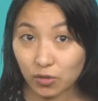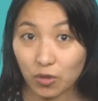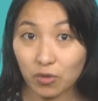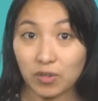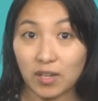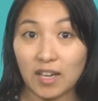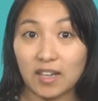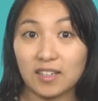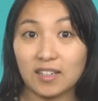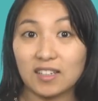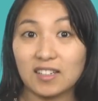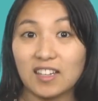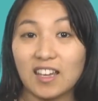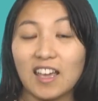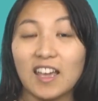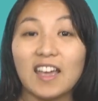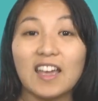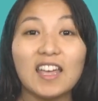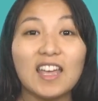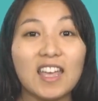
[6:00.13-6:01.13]
located,
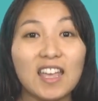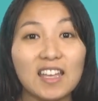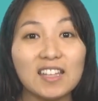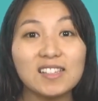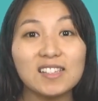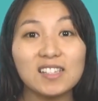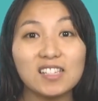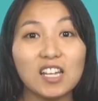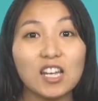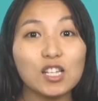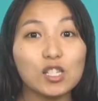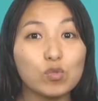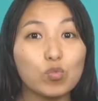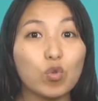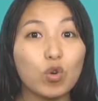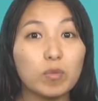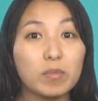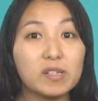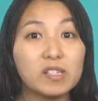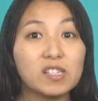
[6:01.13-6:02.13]
it stays
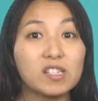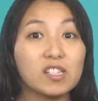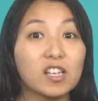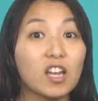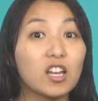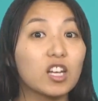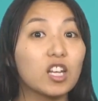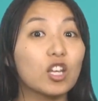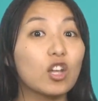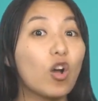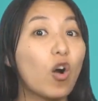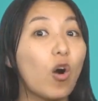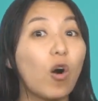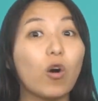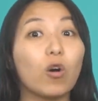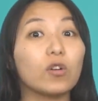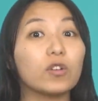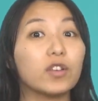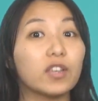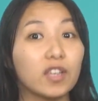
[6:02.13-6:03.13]
warm and sunny
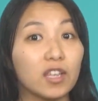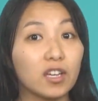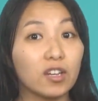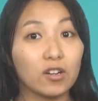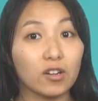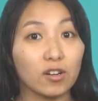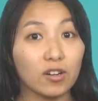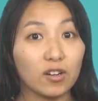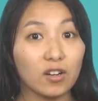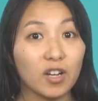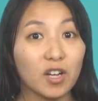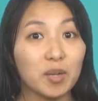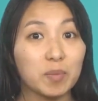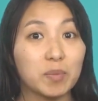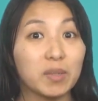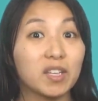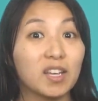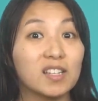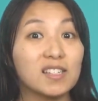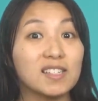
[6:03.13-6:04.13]
all year
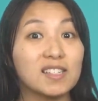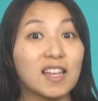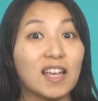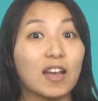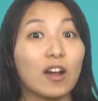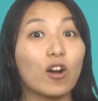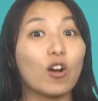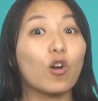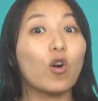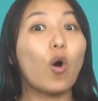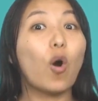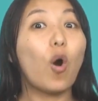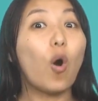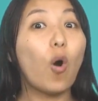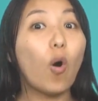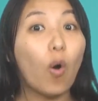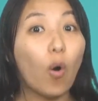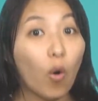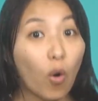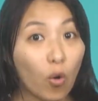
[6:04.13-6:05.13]
because they are
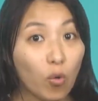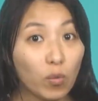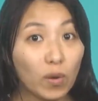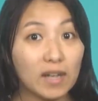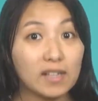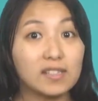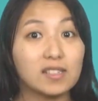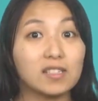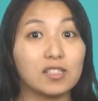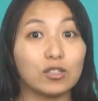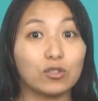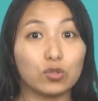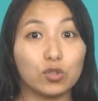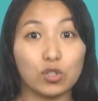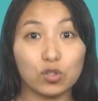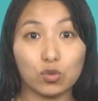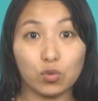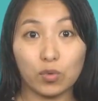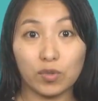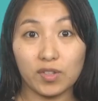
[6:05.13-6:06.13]
always
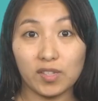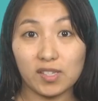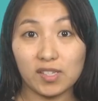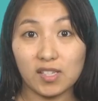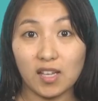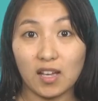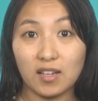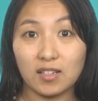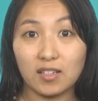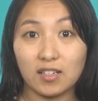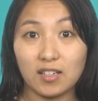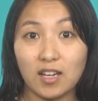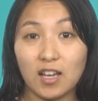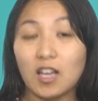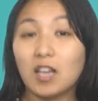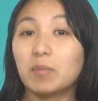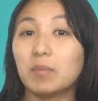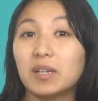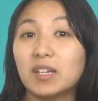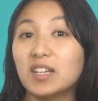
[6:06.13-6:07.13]
tilted toward the sun,
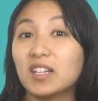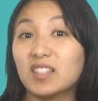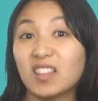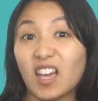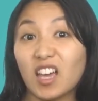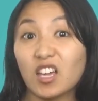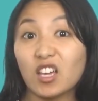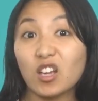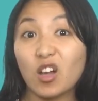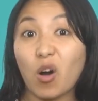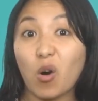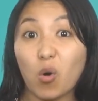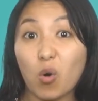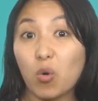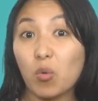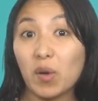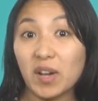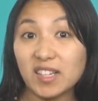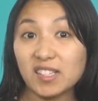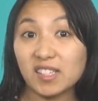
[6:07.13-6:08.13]
meaning they
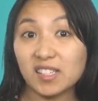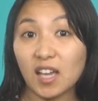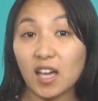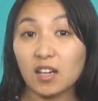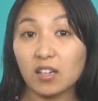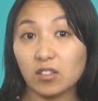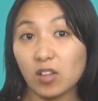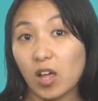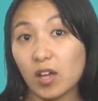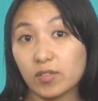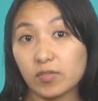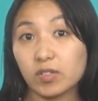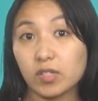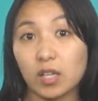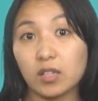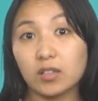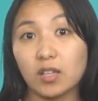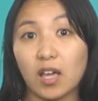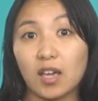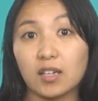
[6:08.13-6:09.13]
always get a lot of
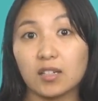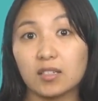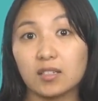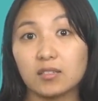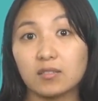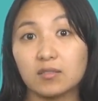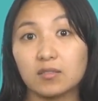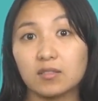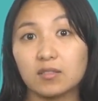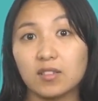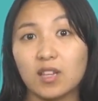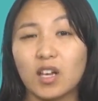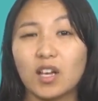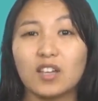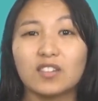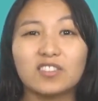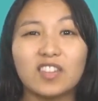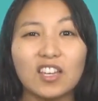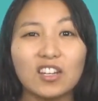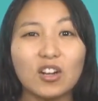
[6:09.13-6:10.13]
sunlight.
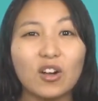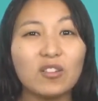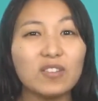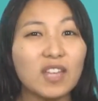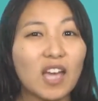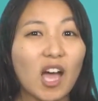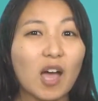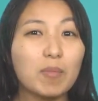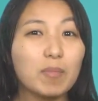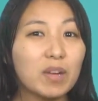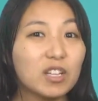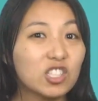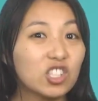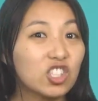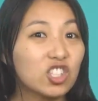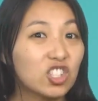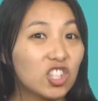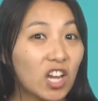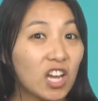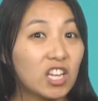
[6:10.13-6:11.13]
They don't get
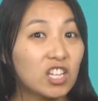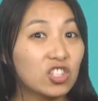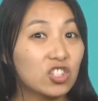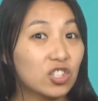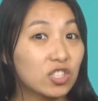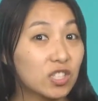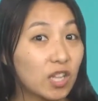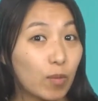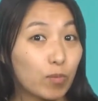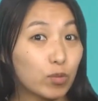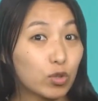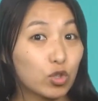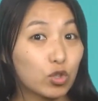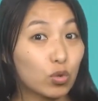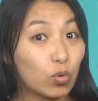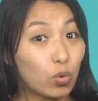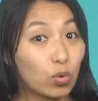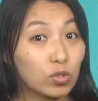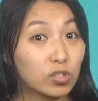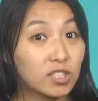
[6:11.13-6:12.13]
much change in temperature
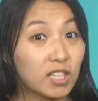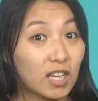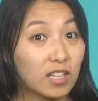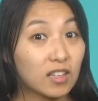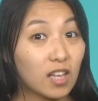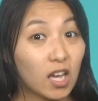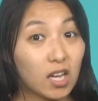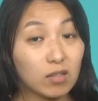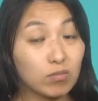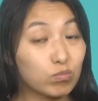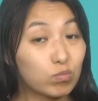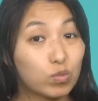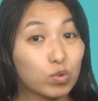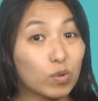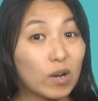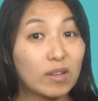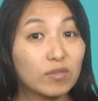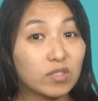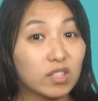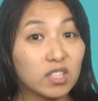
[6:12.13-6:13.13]
or daylight
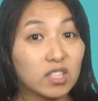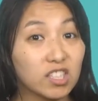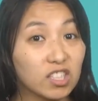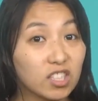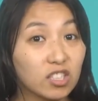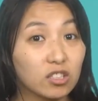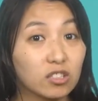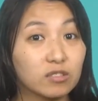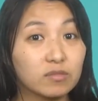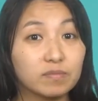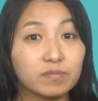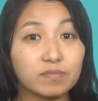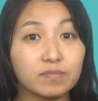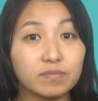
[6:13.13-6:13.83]
throughout the year.